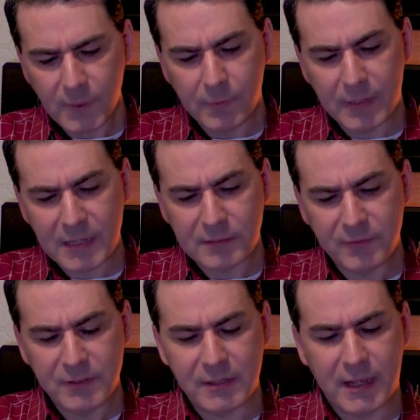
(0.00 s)
But that's the
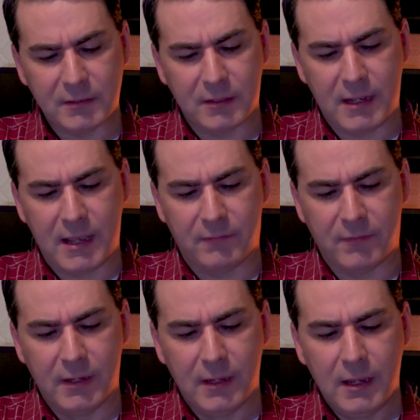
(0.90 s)
feature that it's going to have.
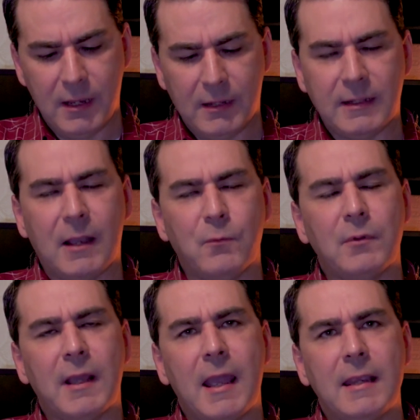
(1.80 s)
Now, will
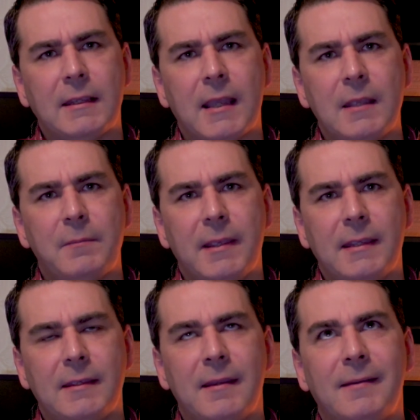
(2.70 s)
that 8K
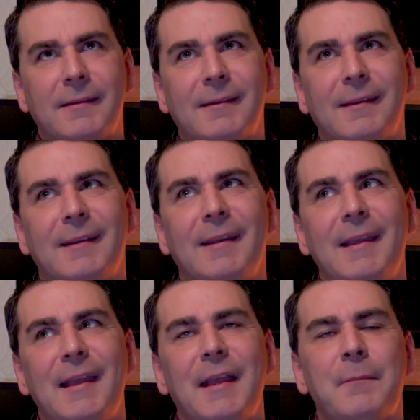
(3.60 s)
be...
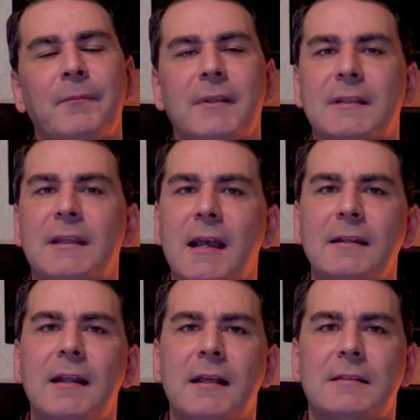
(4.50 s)
So
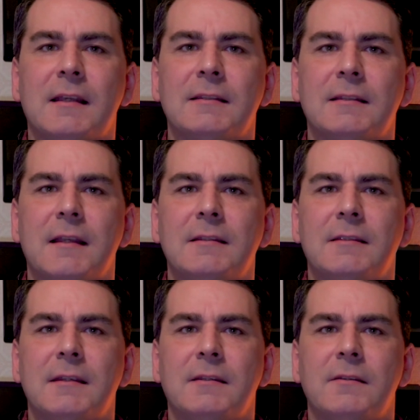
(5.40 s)
Canon has a
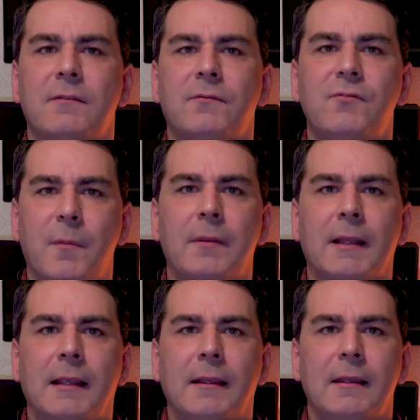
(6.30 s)
tendency of
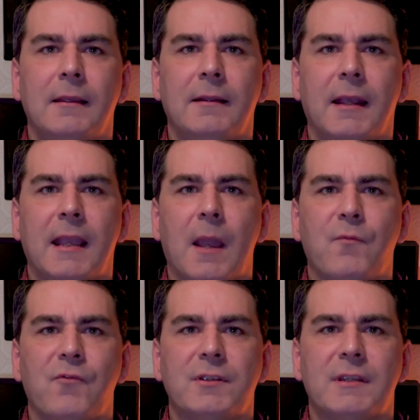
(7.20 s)
crippling their
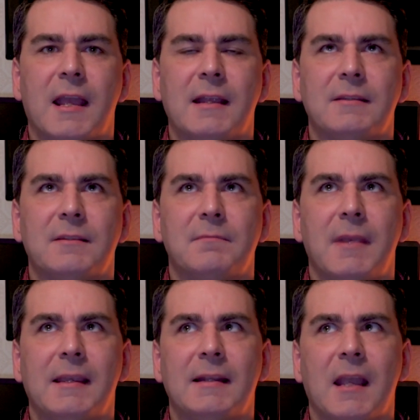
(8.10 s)
cameras and
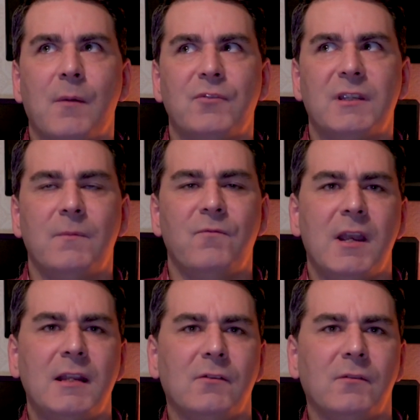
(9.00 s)
making the camera seem
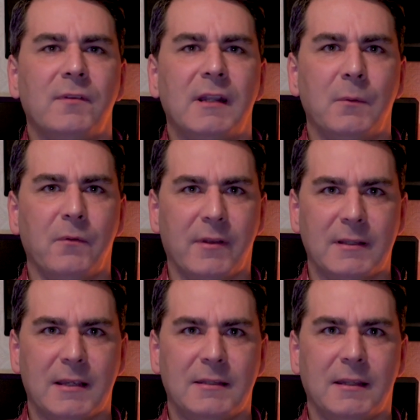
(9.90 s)
really good, filling it with
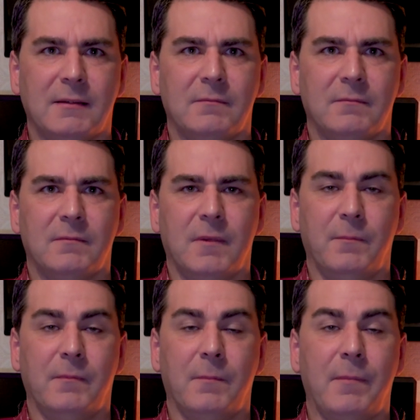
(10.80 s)
fantastic,
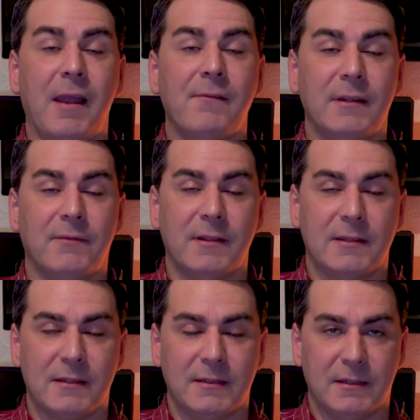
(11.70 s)
apparently
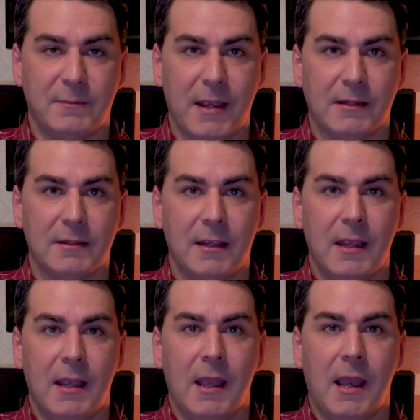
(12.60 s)
fantastic specs,
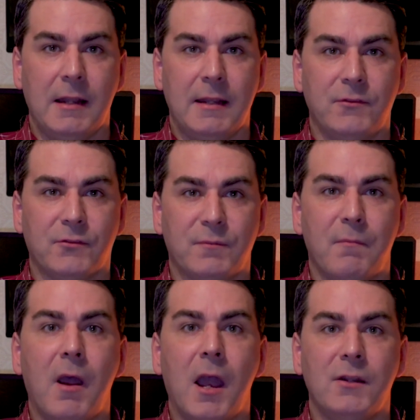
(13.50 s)
and then just
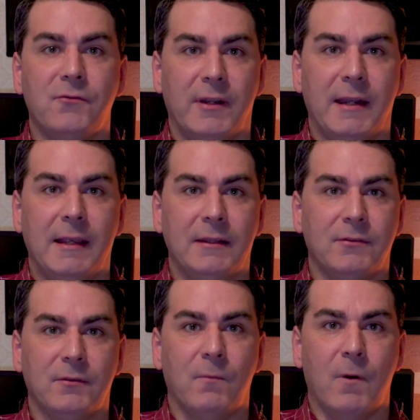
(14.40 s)
murdering it in
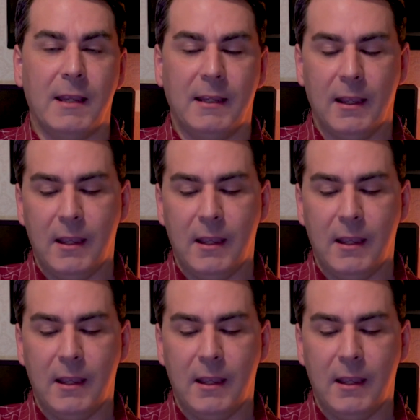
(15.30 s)
some way.